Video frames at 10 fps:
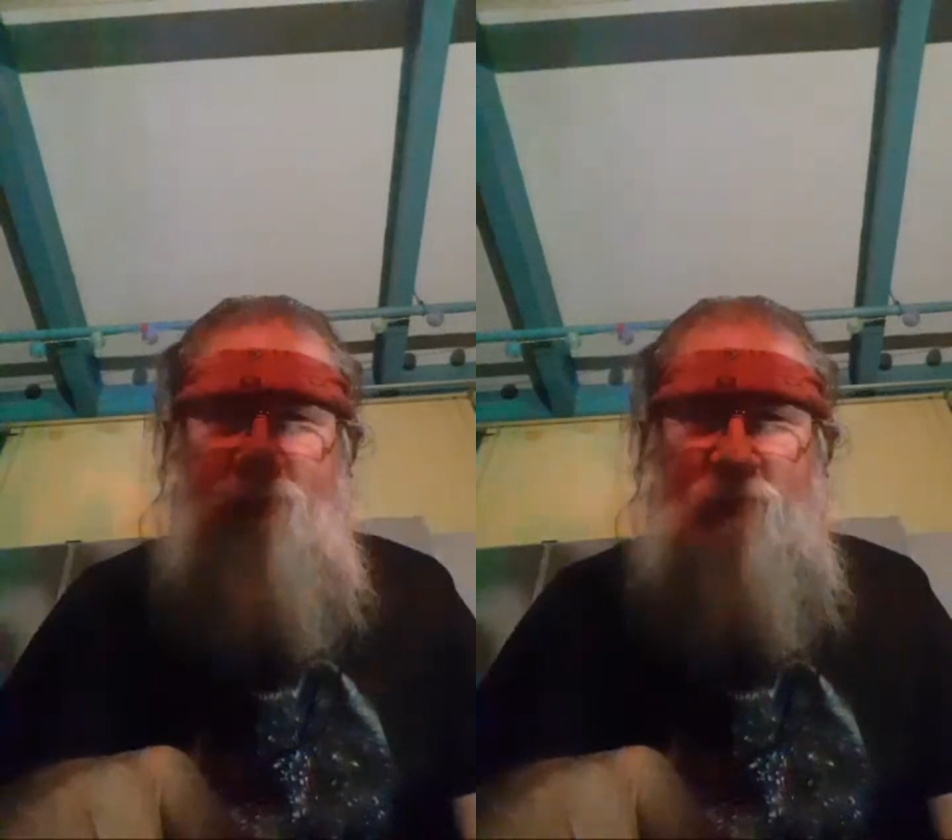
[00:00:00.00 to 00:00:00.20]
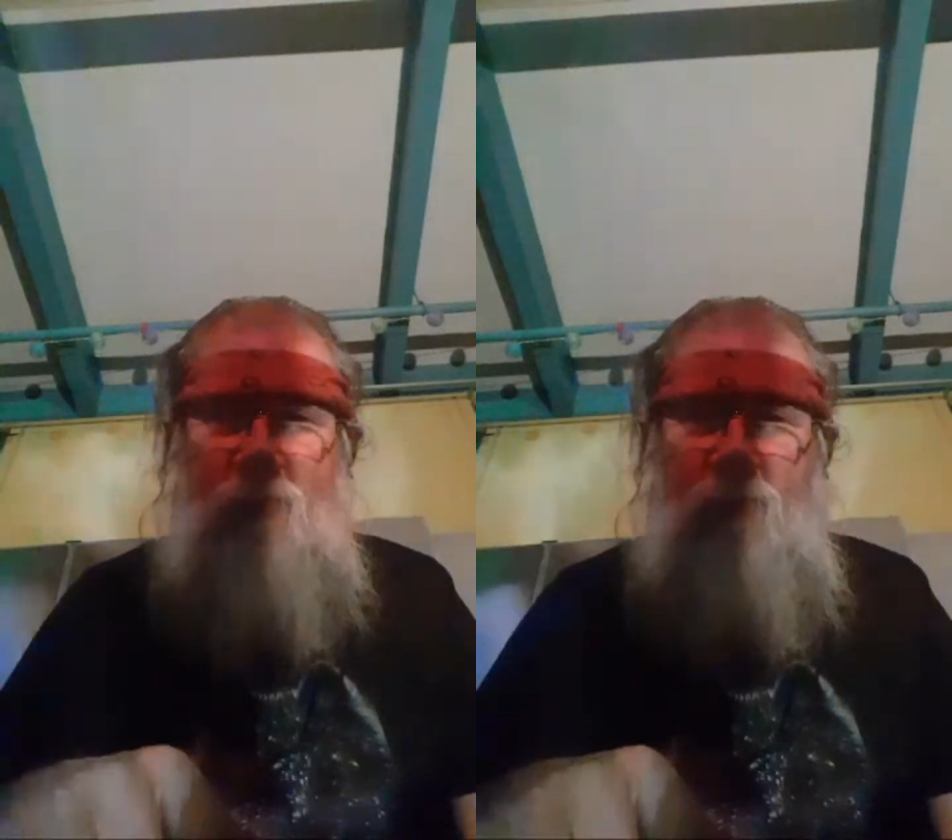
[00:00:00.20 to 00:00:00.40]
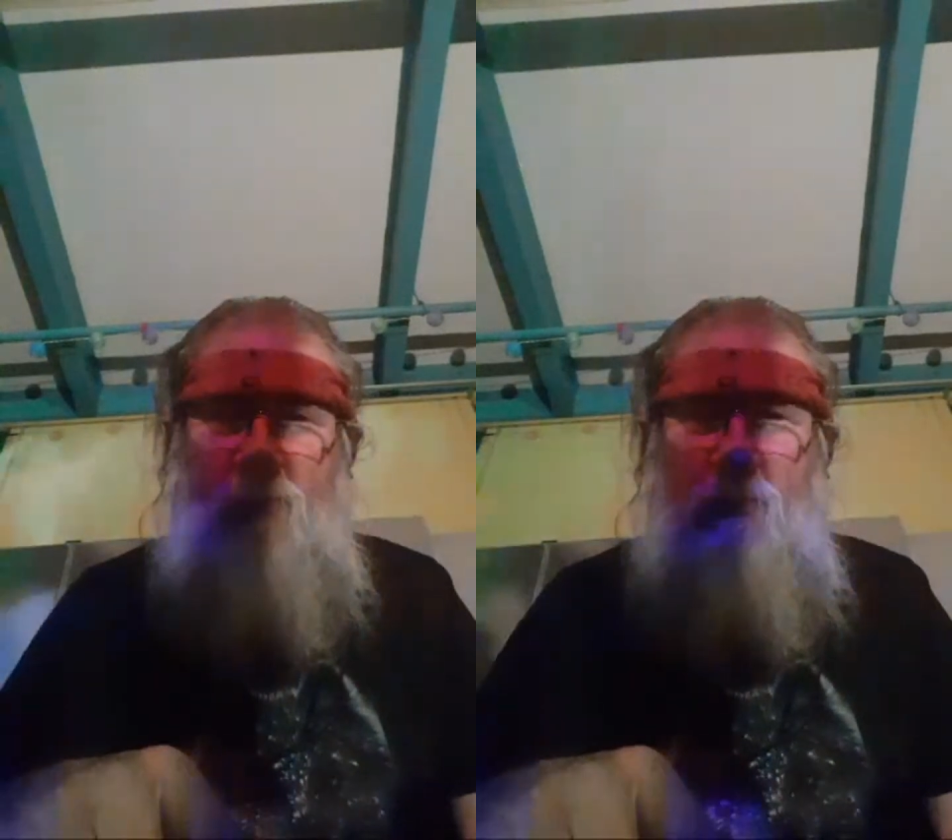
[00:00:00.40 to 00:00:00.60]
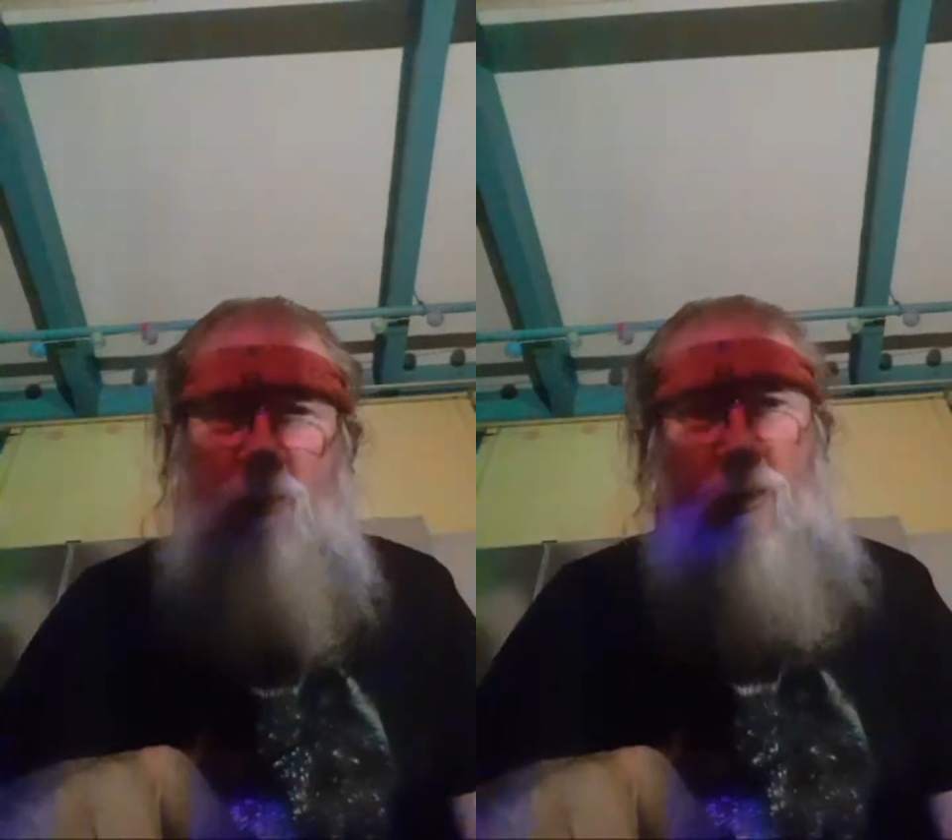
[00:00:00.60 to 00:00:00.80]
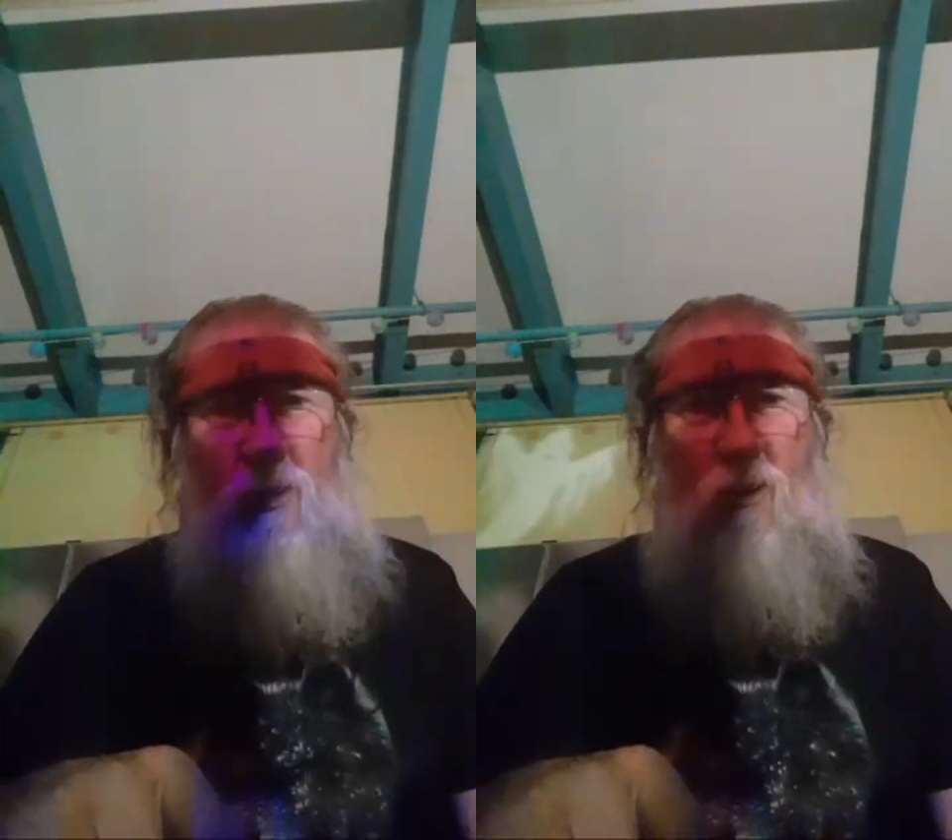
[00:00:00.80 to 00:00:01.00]
out.
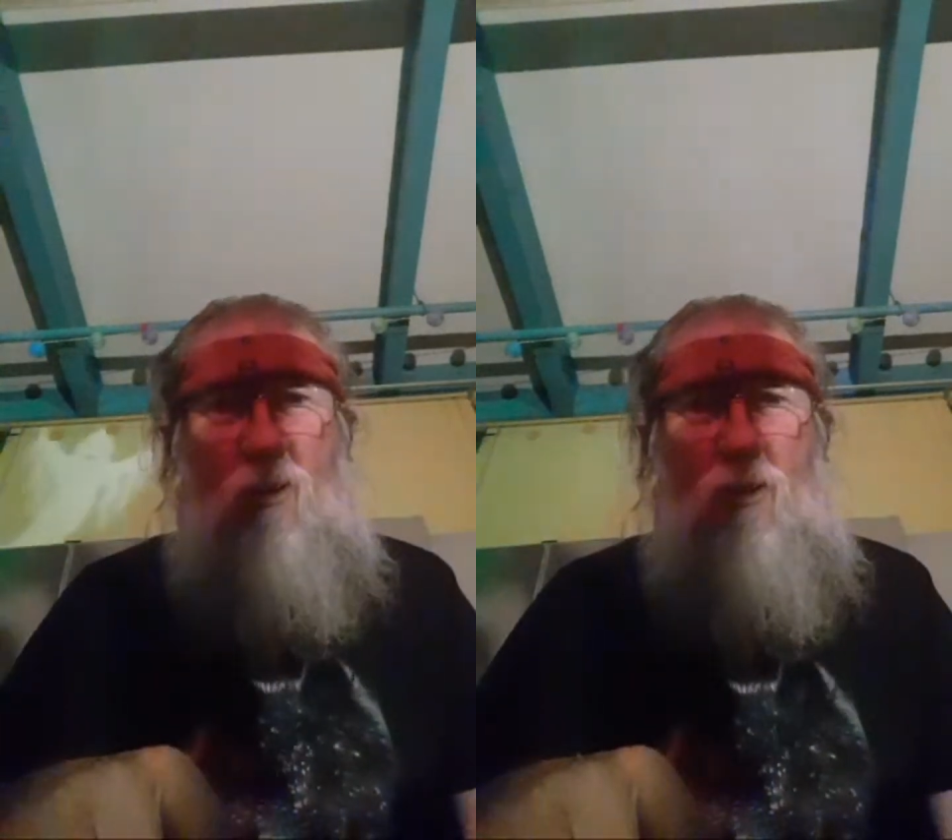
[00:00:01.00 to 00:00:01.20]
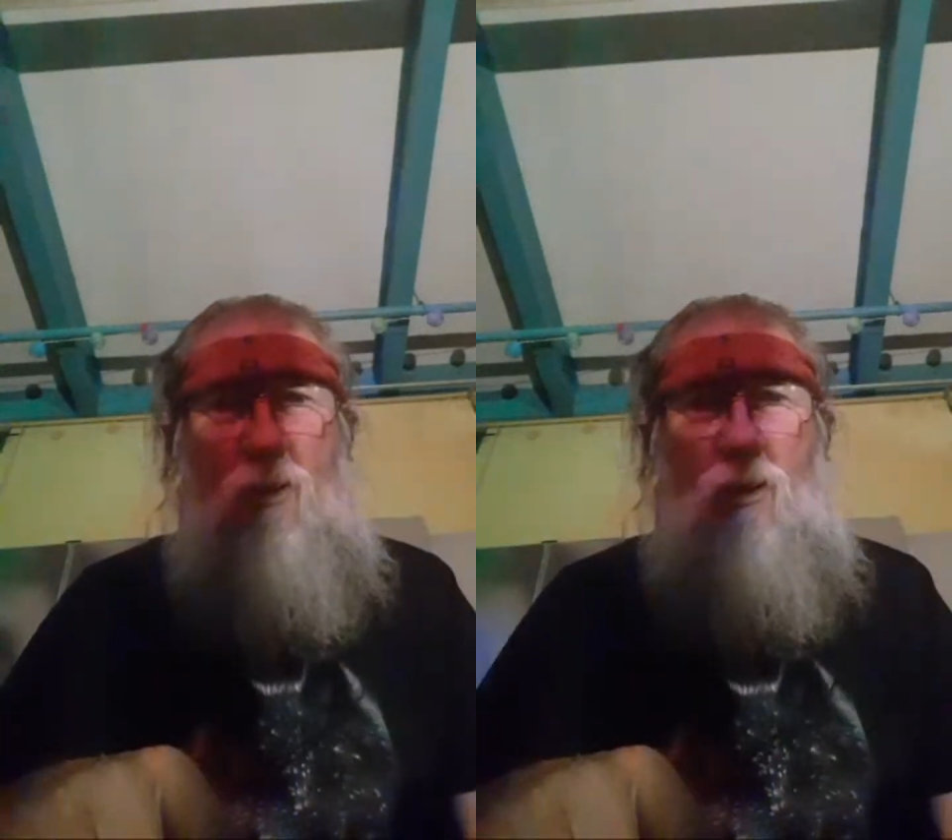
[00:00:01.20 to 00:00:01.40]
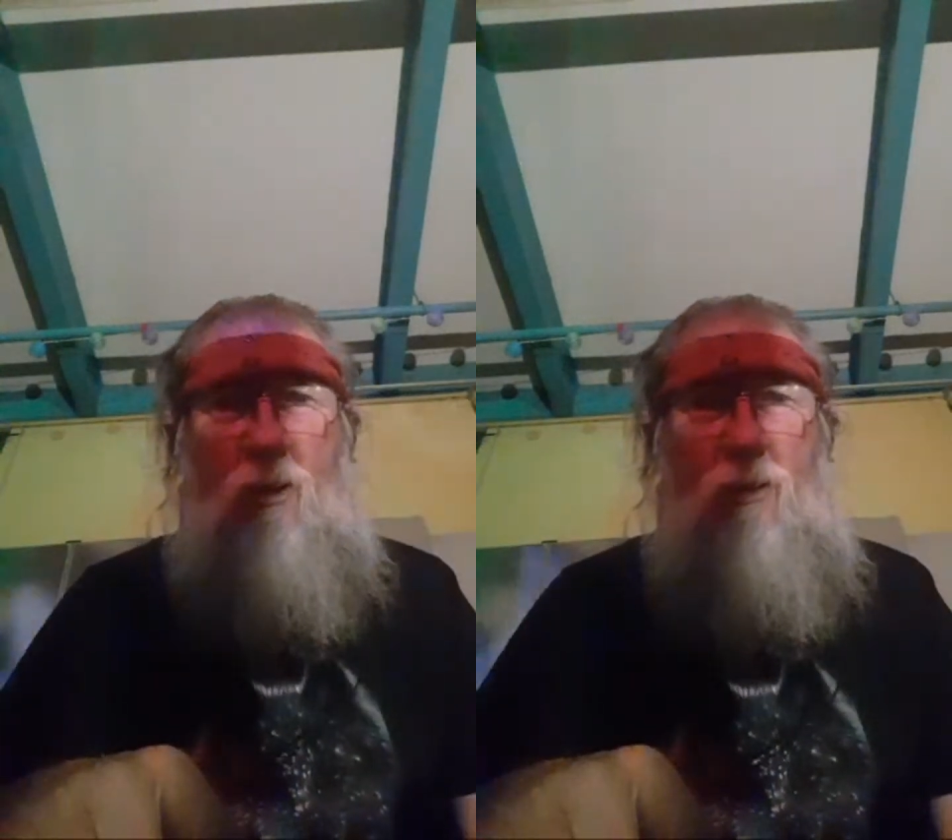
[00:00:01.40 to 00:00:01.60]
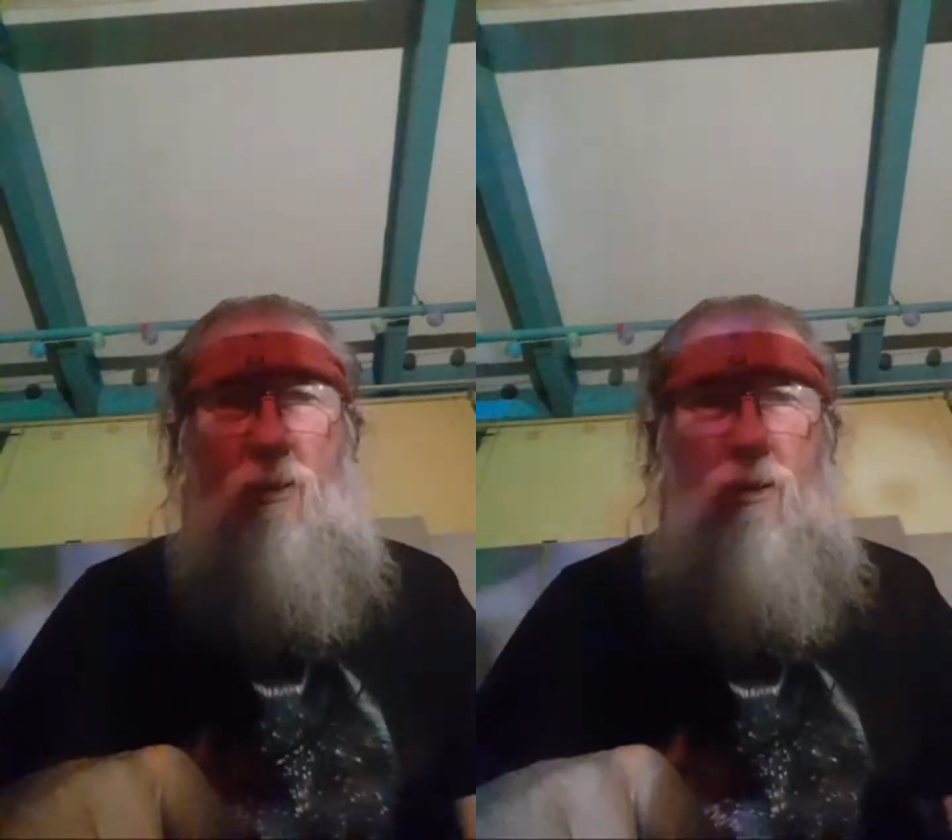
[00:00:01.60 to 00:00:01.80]
Hey,